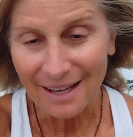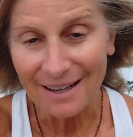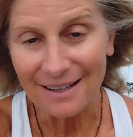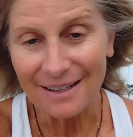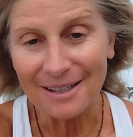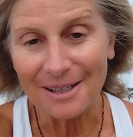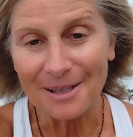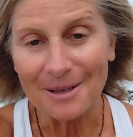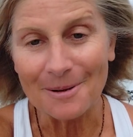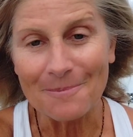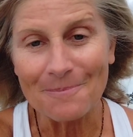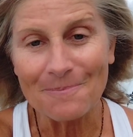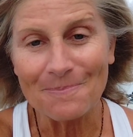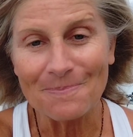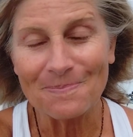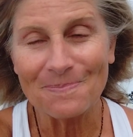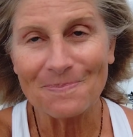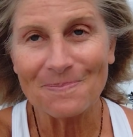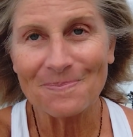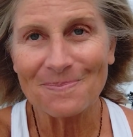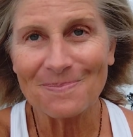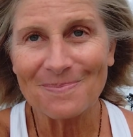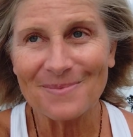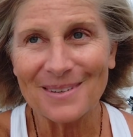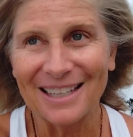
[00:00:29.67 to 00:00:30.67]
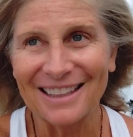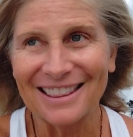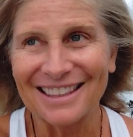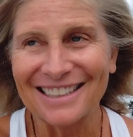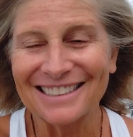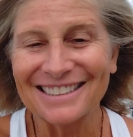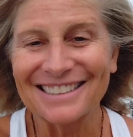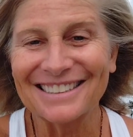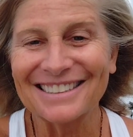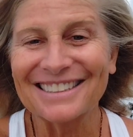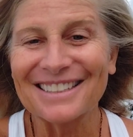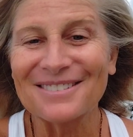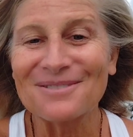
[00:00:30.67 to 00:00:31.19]
Um,
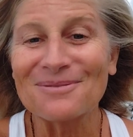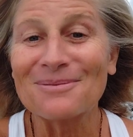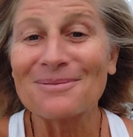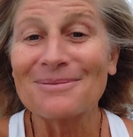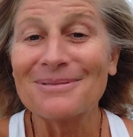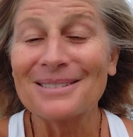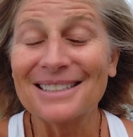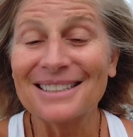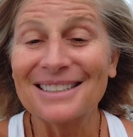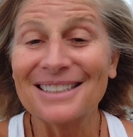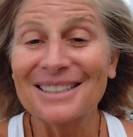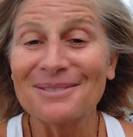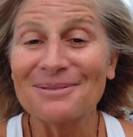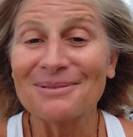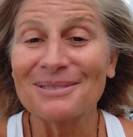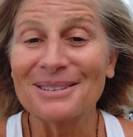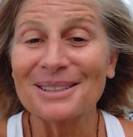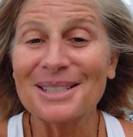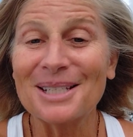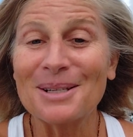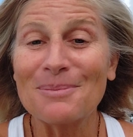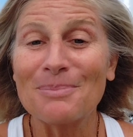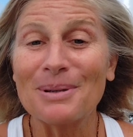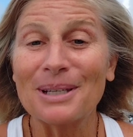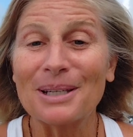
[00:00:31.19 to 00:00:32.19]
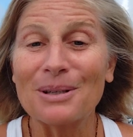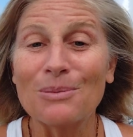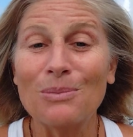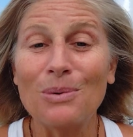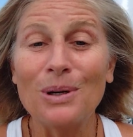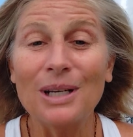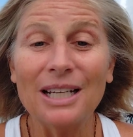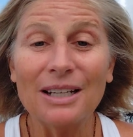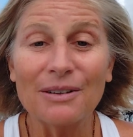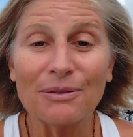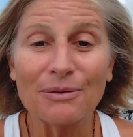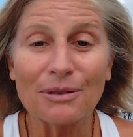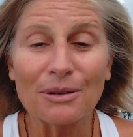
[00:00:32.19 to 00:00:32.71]
this is a really, really big
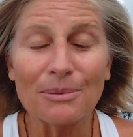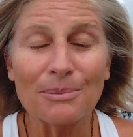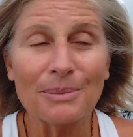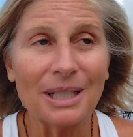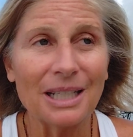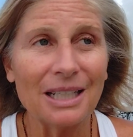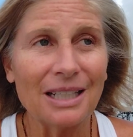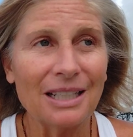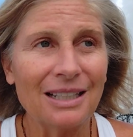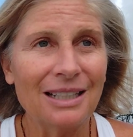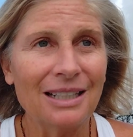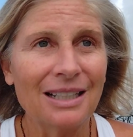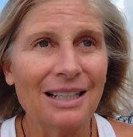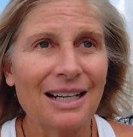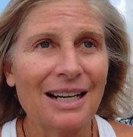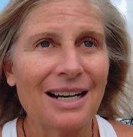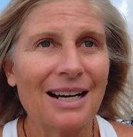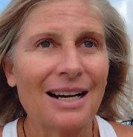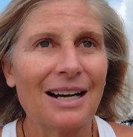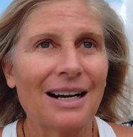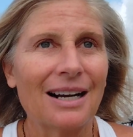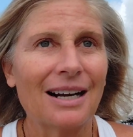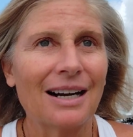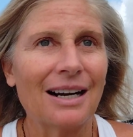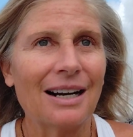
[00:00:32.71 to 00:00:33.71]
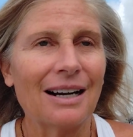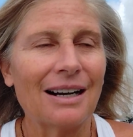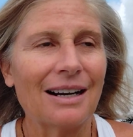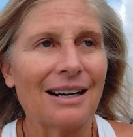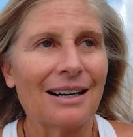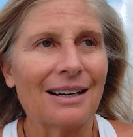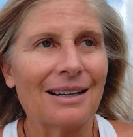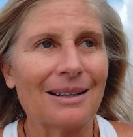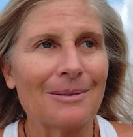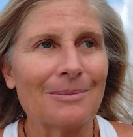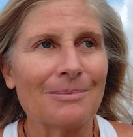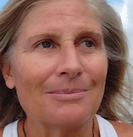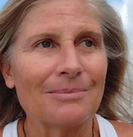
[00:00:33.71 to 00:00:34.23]
week for me.
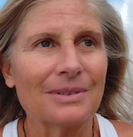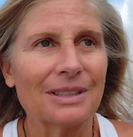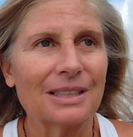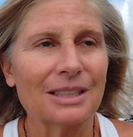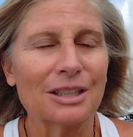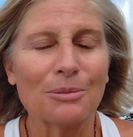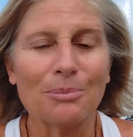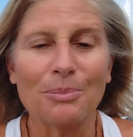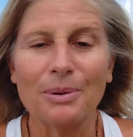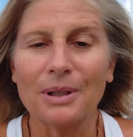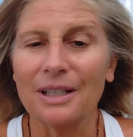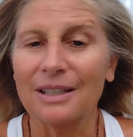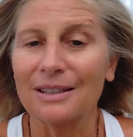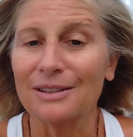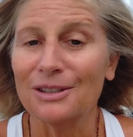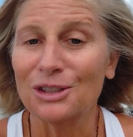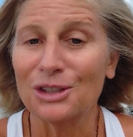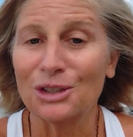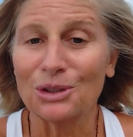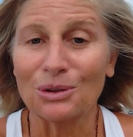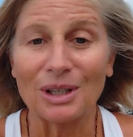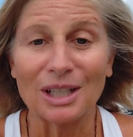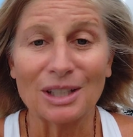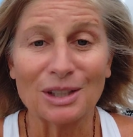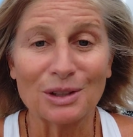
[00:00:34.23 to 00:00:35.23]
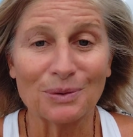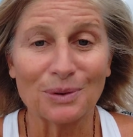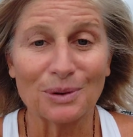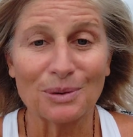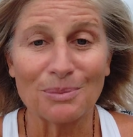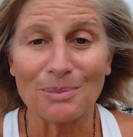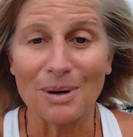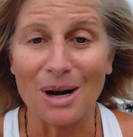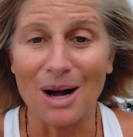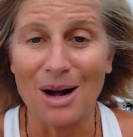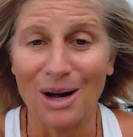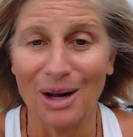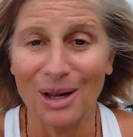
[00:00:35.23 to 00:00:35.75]
Um, it's been a stressful
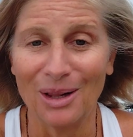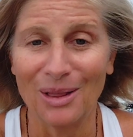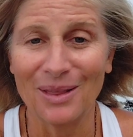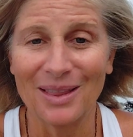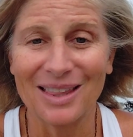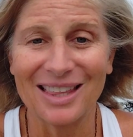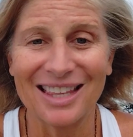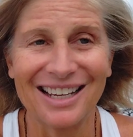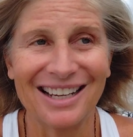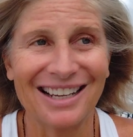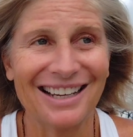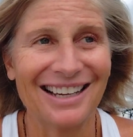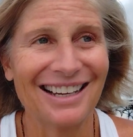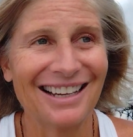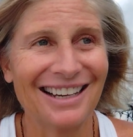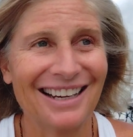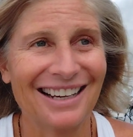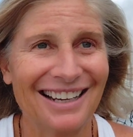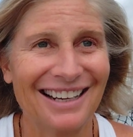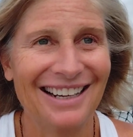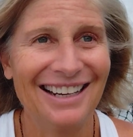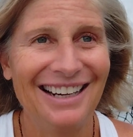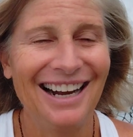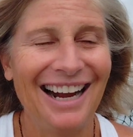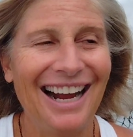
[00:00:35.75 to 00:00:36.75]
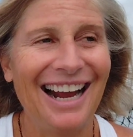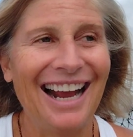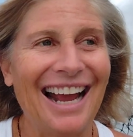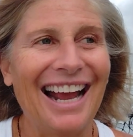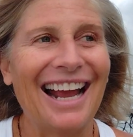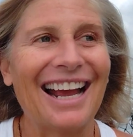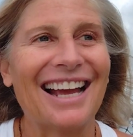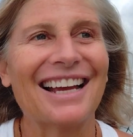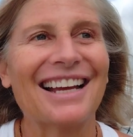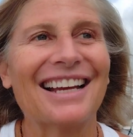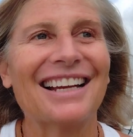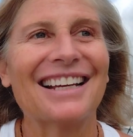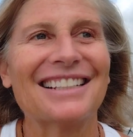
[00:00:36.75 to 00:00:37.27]
month,
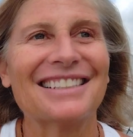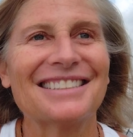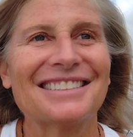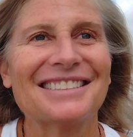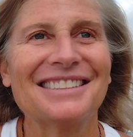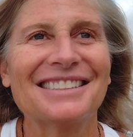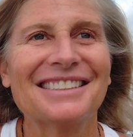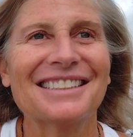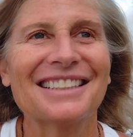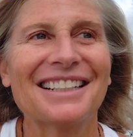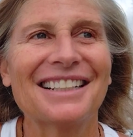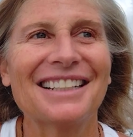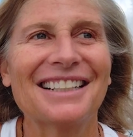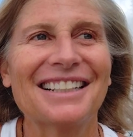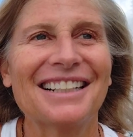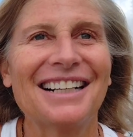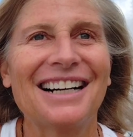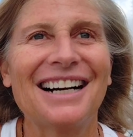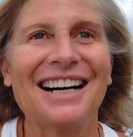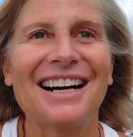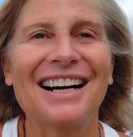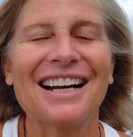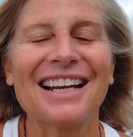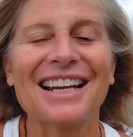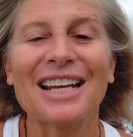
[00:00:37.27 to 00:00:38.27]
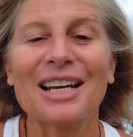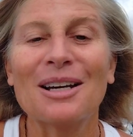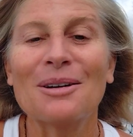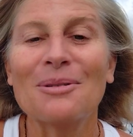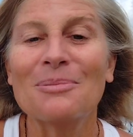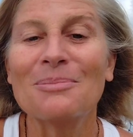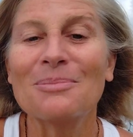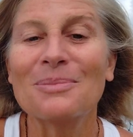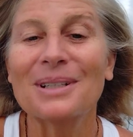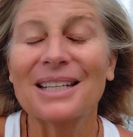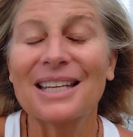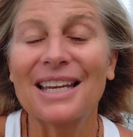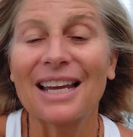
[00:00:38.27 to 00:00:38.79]
and I
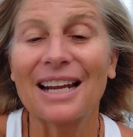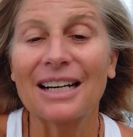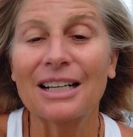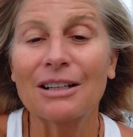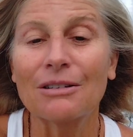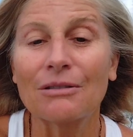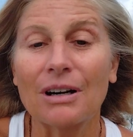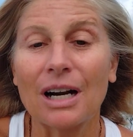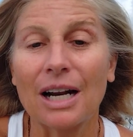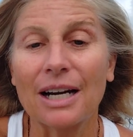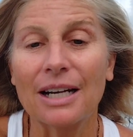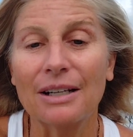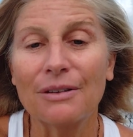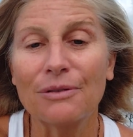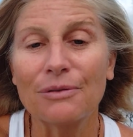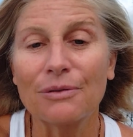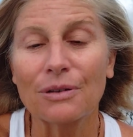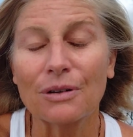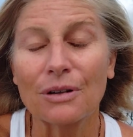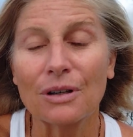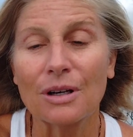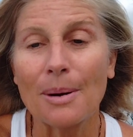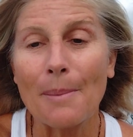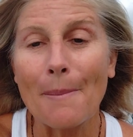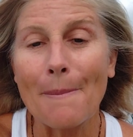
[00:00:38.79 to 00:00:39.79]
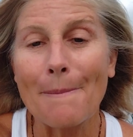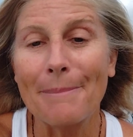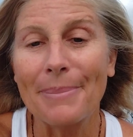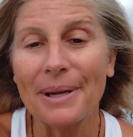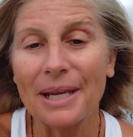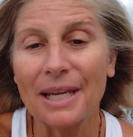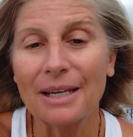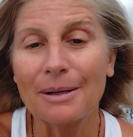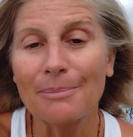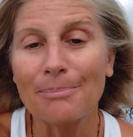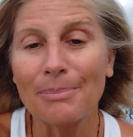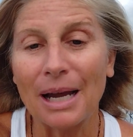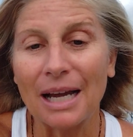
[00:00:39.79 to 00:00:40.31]
am getting ready for a
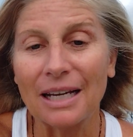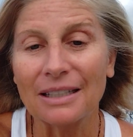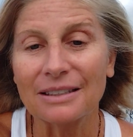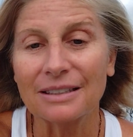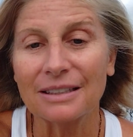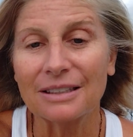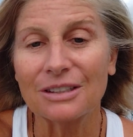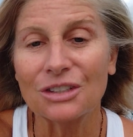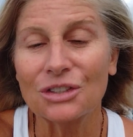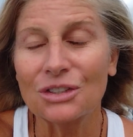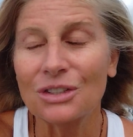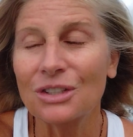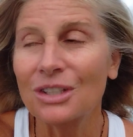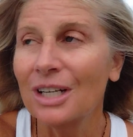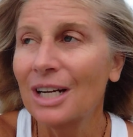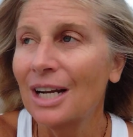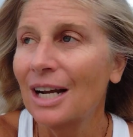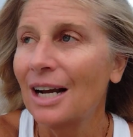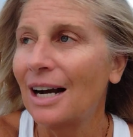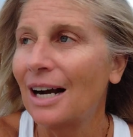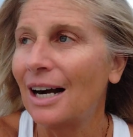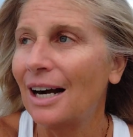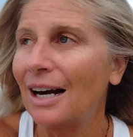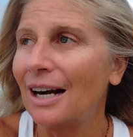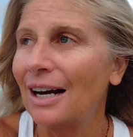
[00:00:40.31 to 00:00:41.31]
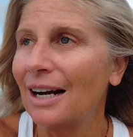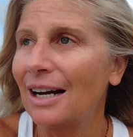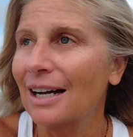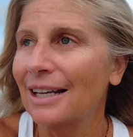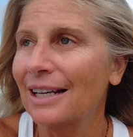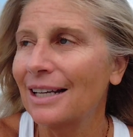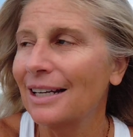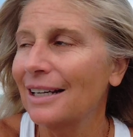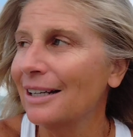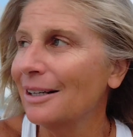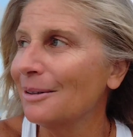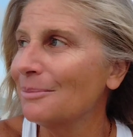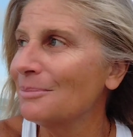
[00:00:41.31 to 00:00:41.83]
big passage. I
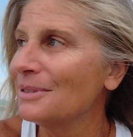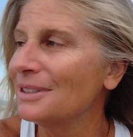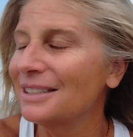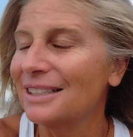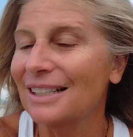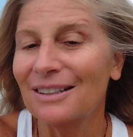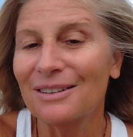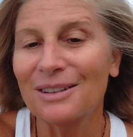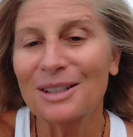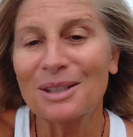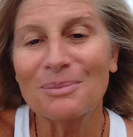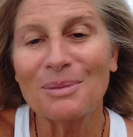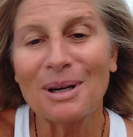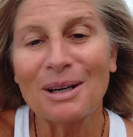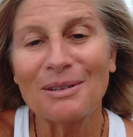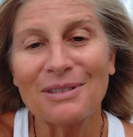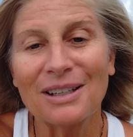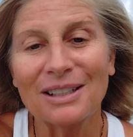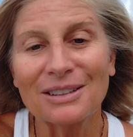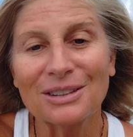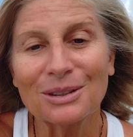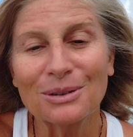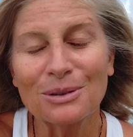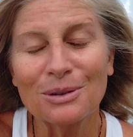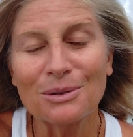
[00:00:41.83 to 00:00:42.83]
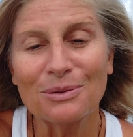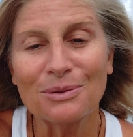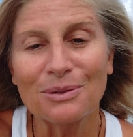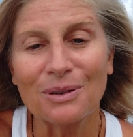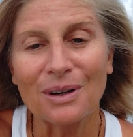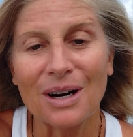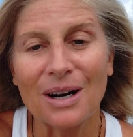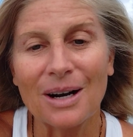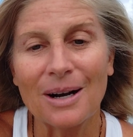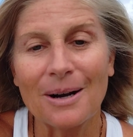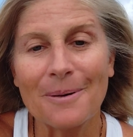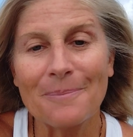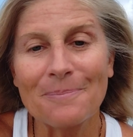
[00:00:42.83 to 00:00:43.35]
am sailing my vessel
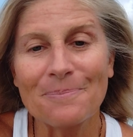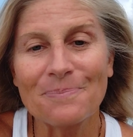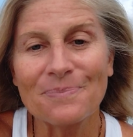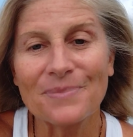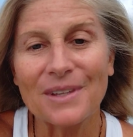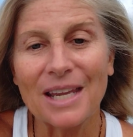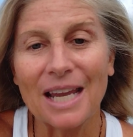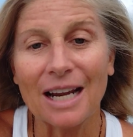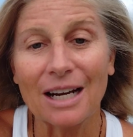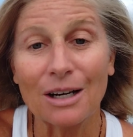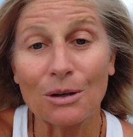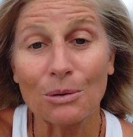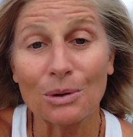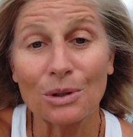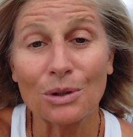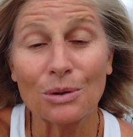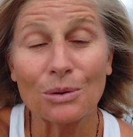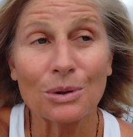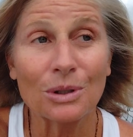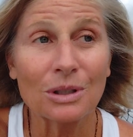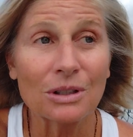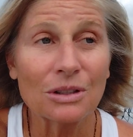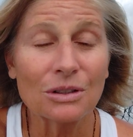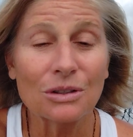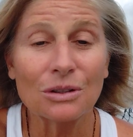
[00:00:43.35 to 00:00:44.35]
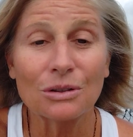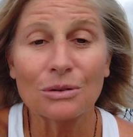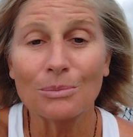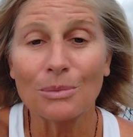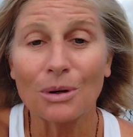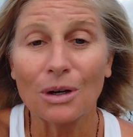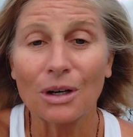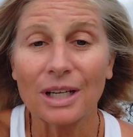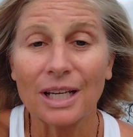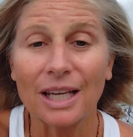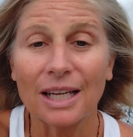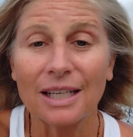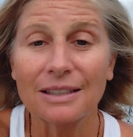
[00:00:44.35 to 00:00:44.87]
from Ecuador to
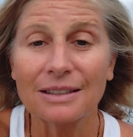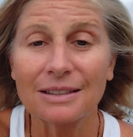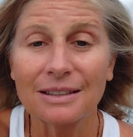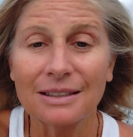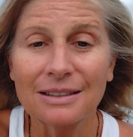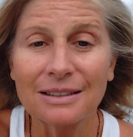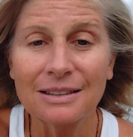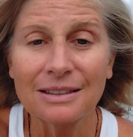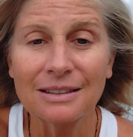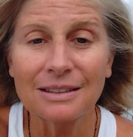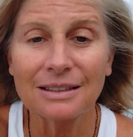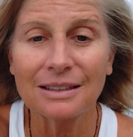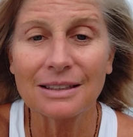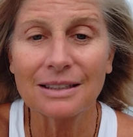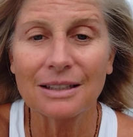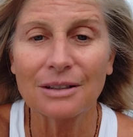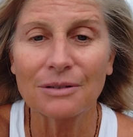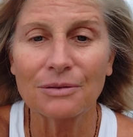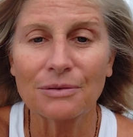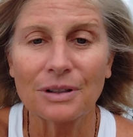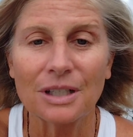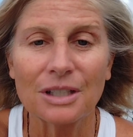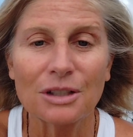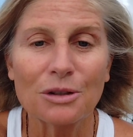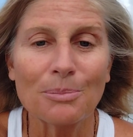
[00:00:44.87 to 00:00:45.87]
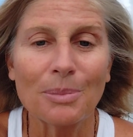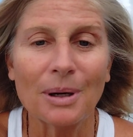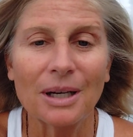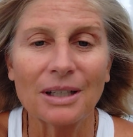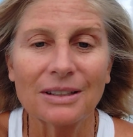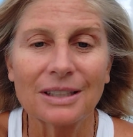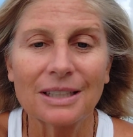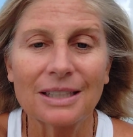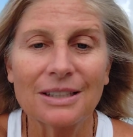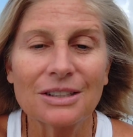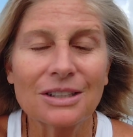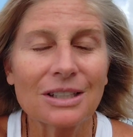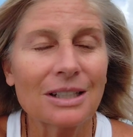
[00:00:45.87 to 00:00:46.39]
Marquesas, the French
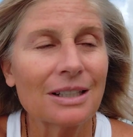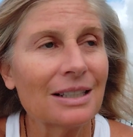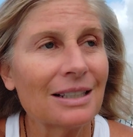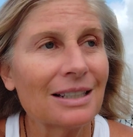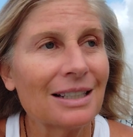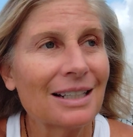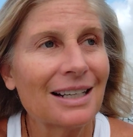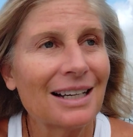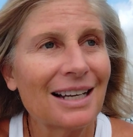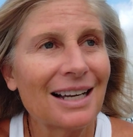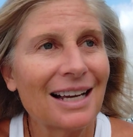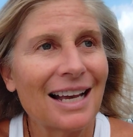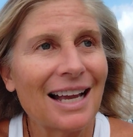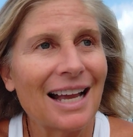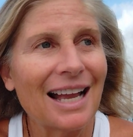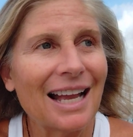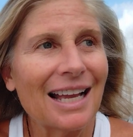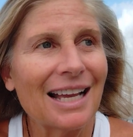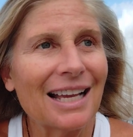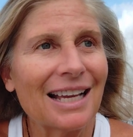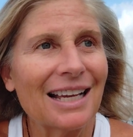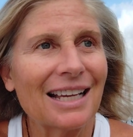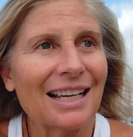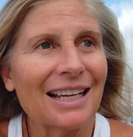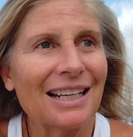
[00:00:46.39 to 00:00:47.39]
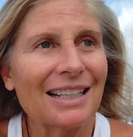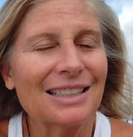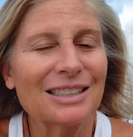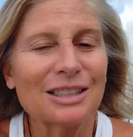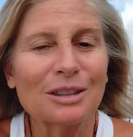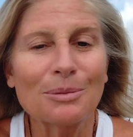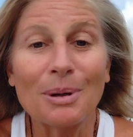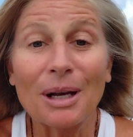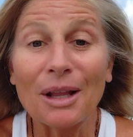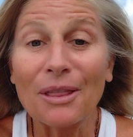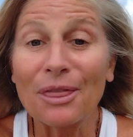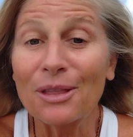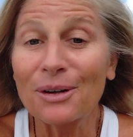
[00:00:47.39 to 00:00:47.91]
Polynesia, and it's
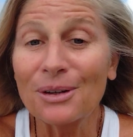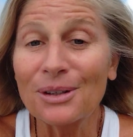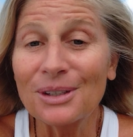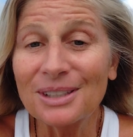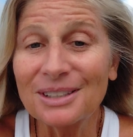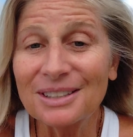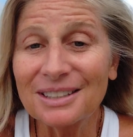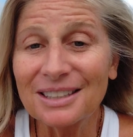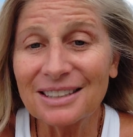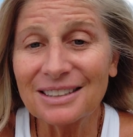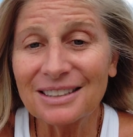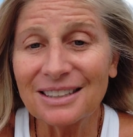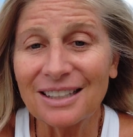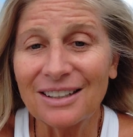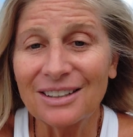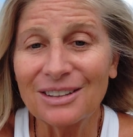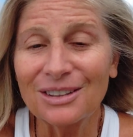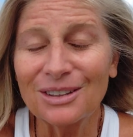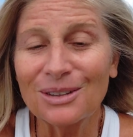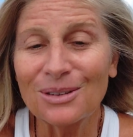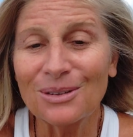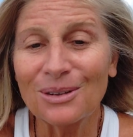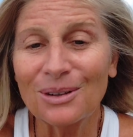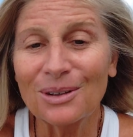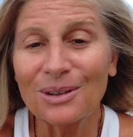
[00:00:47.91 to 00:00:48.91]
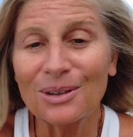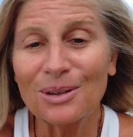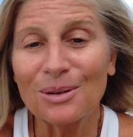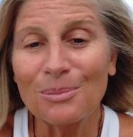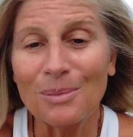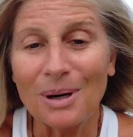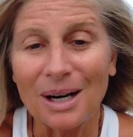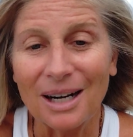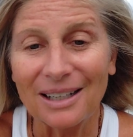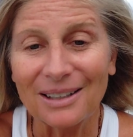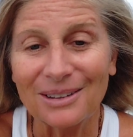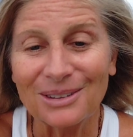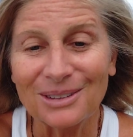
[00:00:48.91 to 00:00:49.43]
about 3,600 nautical
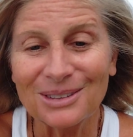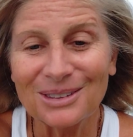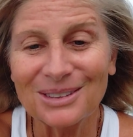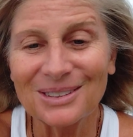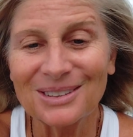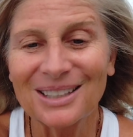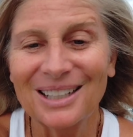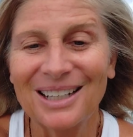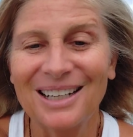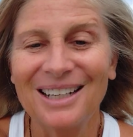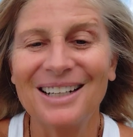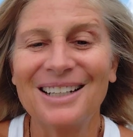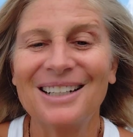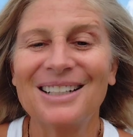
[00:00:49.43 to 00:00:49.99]
miles.